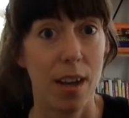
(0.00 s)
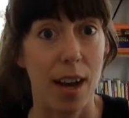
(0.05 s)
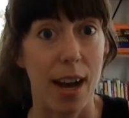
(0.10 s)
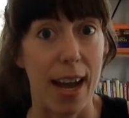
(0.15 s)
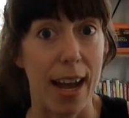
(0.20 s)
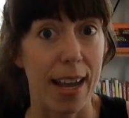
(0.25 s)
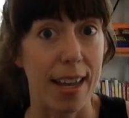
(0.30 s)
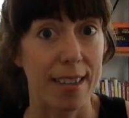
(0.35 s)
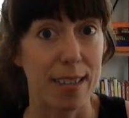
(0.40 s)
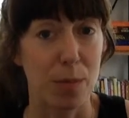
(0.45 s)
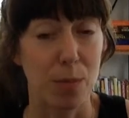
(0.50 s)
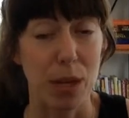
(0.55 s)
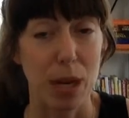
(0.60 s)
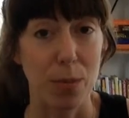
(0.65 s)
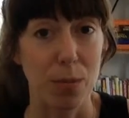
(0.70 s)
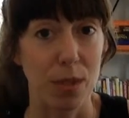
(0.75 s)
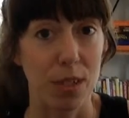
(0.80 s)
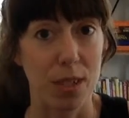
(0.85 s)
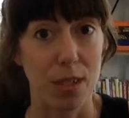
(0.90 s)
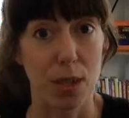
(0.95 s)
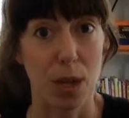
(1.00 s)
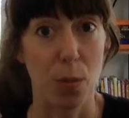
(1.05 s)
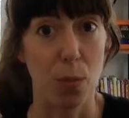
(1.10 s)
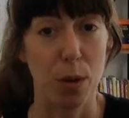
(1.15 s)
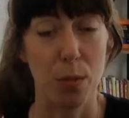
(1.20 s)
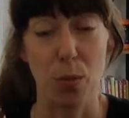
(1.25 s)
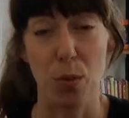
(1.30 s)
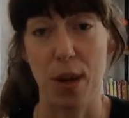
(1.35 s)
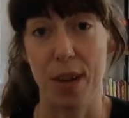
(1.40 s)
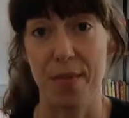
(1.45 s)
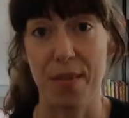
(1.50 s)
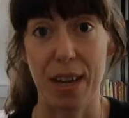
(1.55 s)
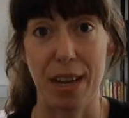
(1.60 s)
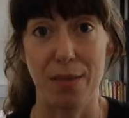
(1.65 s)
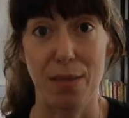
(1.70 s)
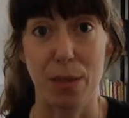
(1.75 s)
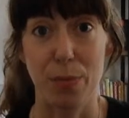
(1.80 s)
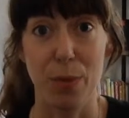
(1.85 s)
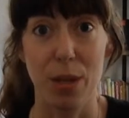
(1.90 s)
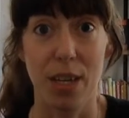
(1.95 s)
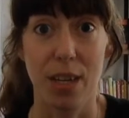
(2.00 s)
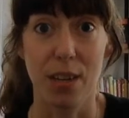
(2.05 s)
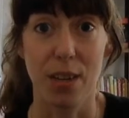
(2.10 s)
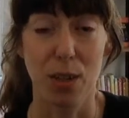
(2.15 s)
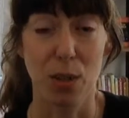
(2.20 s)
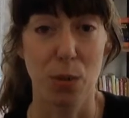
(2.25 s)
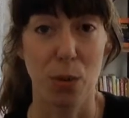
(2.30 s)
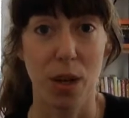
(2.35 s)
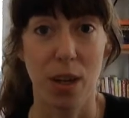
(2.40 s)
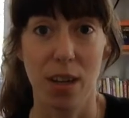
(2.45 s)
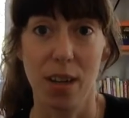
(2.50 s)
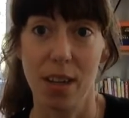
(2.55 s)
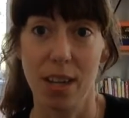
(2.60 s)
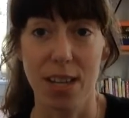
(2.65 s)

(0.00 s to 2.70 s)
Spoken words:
I sometimes listen on 1.5 speed as well,